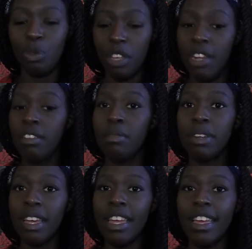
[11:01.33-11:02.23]

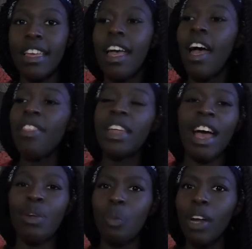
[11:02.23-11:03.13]
intimidating. And then I
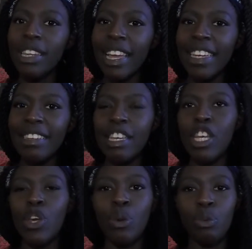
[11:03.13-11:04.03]
had one
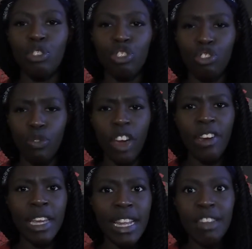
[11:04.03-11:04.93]
lady who was just
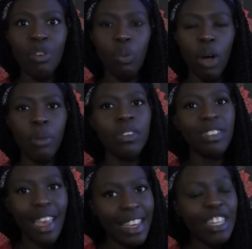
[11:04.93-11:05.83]
very into what I was
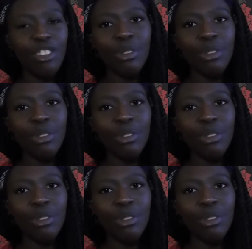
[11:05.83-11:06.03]
saying.